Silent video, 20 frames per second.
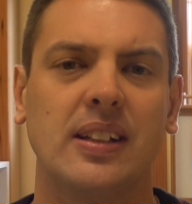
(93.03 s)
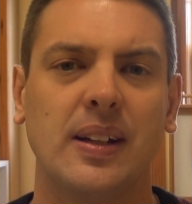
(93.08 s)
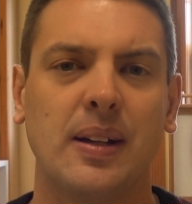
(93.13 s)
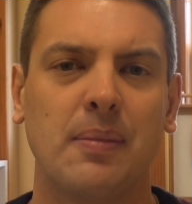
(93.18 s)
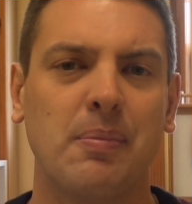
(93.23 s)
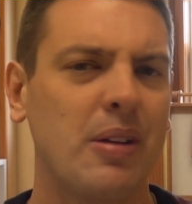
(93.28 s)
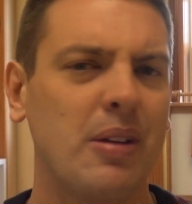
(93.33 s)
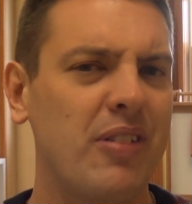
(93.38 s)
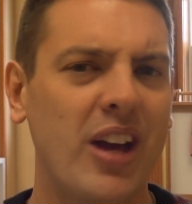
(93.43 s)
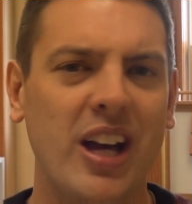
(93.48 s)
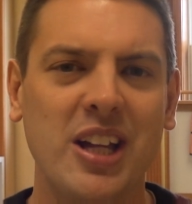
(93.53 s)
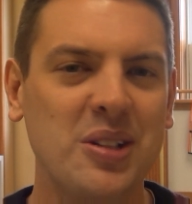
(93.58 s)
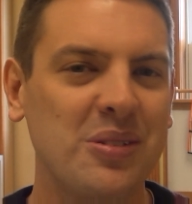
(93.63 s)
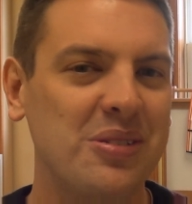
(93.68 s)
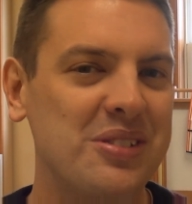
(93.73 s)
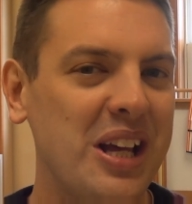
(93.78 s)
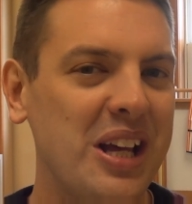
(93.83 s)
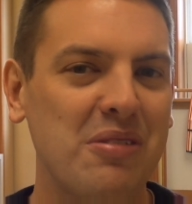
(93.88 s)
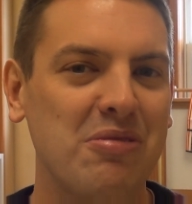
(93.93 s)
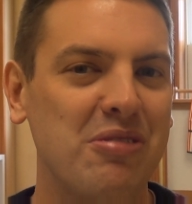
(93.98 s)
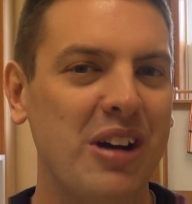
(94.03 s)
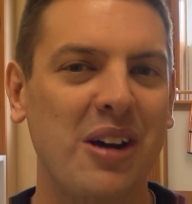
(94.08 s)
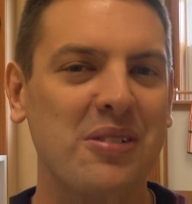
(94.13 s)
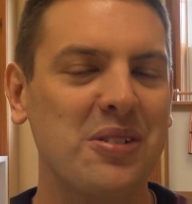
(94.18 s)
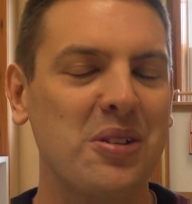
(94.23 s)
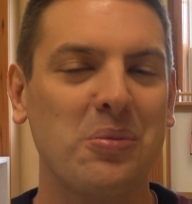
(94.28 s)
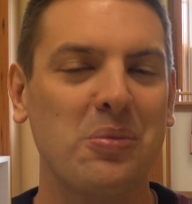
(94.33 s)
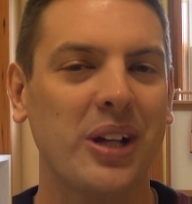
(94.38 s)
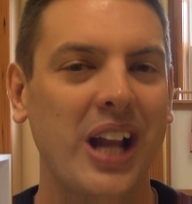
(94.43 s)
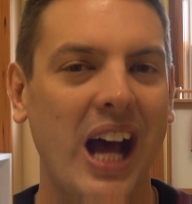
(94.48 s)
my value is not found
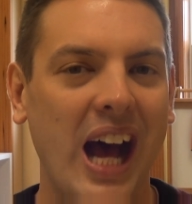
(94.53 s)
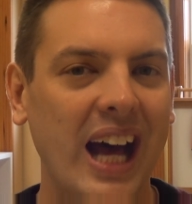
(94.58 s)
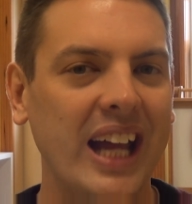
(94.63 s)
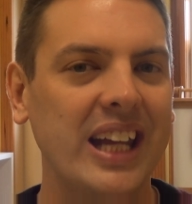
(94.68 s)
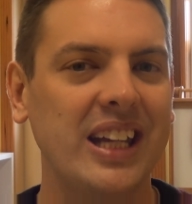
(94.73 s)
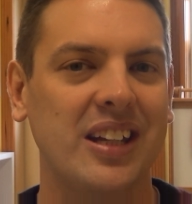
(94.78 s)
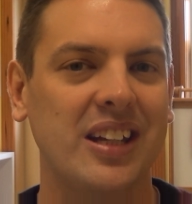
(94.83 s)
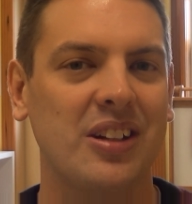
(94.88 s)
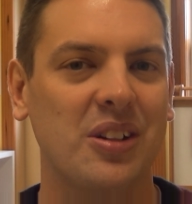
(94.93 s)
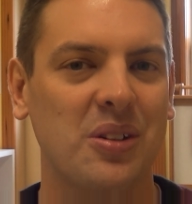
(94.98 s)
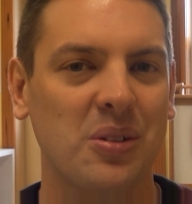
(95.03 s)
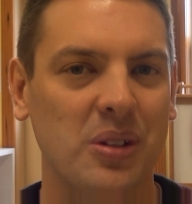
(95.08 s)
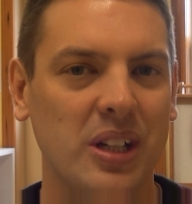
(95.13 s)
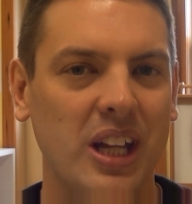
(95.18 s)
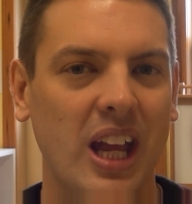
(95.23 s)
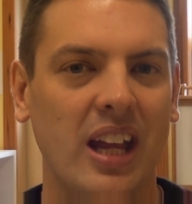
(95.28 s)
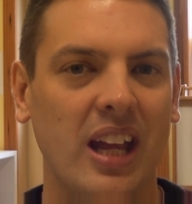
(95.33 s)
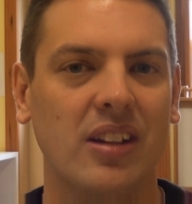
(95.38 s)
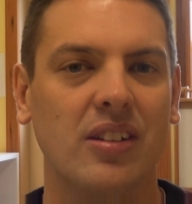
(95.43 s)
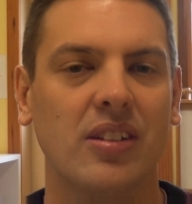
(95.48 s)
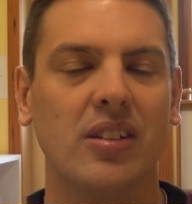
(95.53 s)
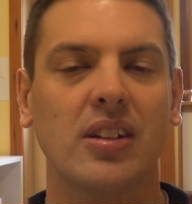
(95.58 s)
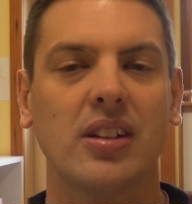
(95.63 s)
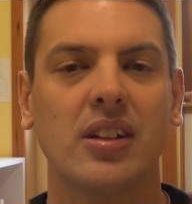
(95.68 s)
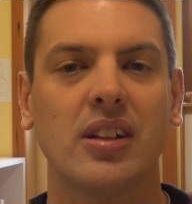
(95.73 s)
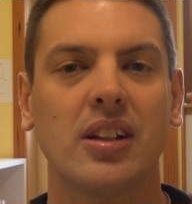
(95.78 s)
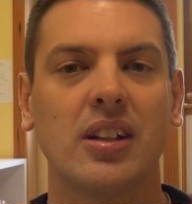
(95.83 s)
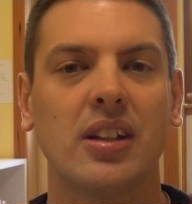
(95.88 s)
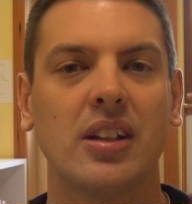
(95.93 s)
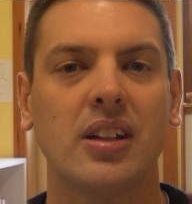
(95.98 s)
in what I can create.
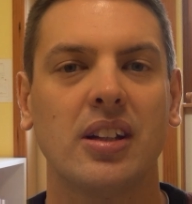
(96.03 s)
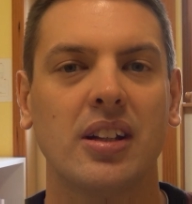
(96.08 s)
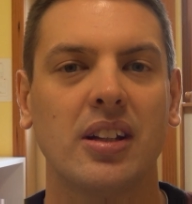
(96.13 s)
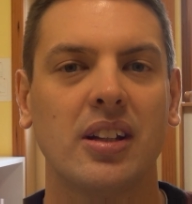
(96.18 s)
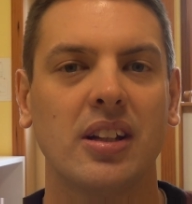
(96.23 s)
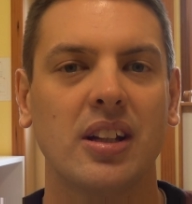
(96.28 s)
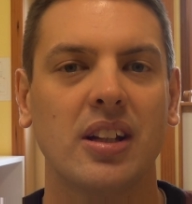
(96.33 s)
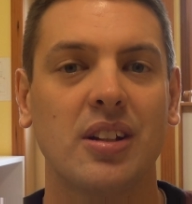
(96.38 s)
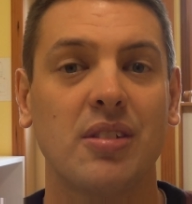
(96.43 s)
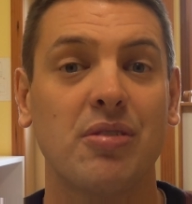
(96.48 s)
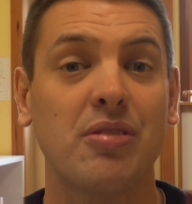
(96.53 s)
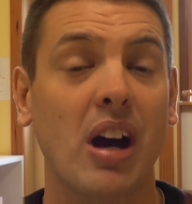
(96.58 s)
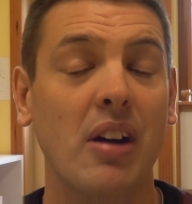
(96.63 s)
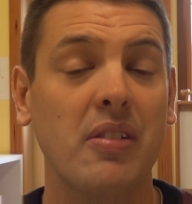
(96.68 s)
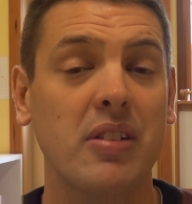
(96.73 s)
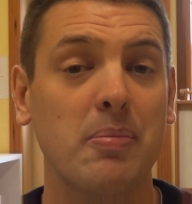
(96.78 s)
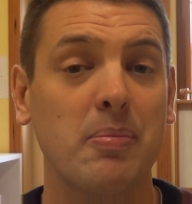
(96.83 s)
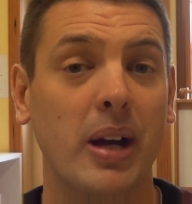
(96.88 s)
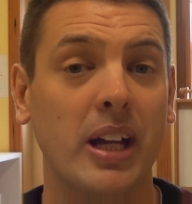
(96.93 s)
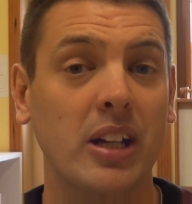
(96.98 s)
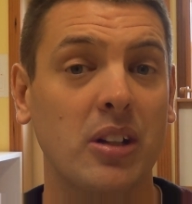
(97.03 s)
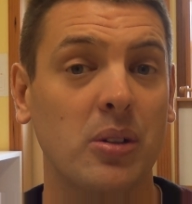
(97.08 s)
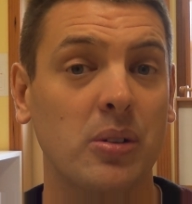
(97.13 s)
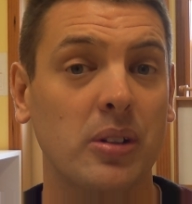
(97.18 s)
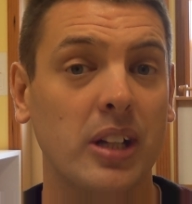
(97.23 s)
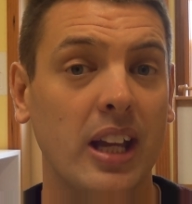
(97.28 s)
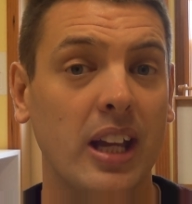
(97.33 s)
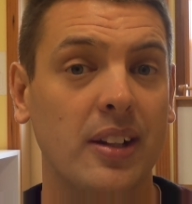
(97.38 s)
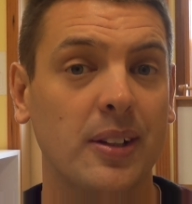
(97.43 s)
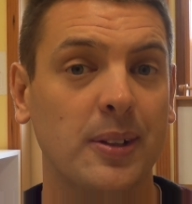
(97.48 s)
It's found in my
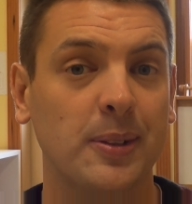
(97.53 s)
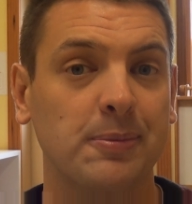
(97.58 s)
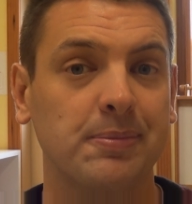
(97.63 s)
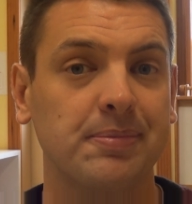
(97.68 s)
Creator.